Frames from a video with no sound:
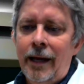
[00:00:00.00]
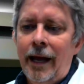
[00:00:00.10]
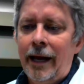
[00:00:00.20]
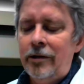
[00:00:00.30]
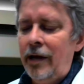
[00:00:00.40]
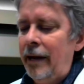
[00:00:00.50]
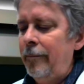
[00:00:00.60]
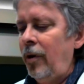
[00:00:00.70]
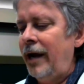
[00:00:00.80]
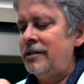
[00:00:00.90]
And you have
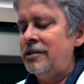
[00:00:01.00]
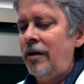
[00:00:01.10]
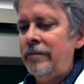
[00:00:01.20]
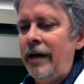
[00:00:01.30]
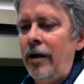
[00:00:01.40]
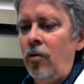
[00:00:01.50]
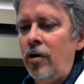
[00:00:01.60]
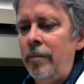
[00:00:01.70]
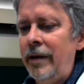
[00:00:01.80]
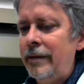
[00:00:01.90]
branches off the
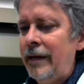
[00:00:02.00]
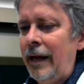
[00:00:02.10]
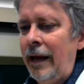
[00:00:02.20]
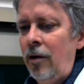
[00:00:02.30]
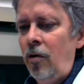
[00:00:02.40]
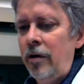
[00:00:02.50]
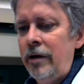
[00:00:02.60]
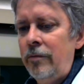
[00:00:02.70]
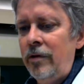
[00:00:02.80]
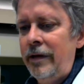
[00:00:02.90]
aorta, but the
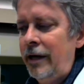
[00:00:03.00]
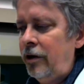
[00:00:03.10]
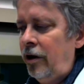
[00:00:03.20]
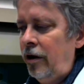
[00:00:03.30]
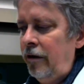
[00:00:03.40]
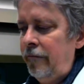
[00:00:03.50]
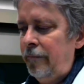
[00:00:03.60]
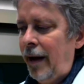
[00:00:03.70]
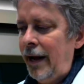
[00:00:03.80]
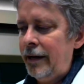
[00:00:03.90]
aorta will then curve
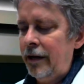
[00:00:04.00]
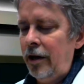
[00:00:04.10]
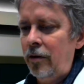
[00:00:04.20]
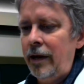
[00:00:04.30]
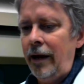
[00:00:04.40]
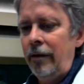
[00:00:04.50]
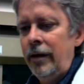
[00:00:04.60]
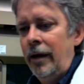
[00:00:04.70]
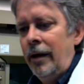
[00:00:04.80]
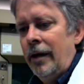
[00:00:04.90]
back and go down
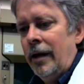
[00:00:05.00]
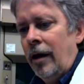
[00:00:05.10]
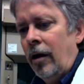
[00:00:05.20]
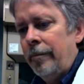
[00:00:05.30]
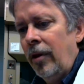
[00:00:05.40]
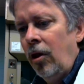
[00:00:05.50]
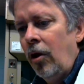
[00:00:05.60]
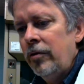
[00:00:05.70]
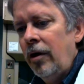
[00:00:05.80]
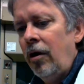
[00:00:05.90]

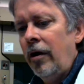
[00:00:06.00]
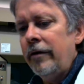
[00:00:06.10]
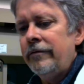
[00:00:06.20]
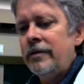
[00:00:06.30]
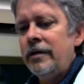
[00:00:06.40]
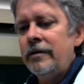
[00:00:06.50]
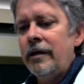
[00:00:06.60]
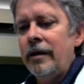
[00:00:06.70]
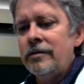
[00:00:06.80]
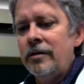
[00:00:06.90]
below the heart.
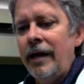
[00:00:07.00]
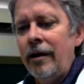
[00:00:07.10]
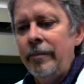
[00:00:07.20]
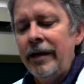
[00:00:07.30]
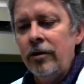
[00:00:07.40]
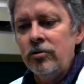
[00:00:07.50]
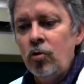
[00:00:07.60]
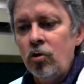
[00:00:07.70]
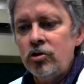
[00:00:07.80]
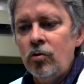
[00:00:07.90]
So that'll be your
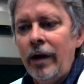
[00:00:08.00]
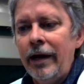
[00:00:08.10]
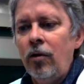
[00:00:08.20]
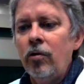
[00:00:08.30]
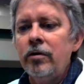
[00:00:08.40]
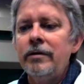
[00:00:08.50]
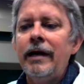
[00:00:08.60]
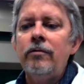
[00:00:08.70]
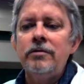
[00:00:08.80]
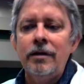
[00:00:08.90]
dorsal aorta
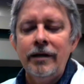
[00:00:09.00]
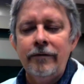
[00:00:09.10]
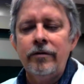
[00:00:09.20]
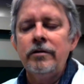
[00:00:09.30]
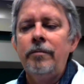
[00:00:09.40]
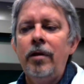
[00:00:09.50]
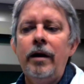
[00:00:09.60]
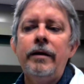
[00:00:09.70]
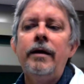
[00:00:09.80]
that will deliver the blood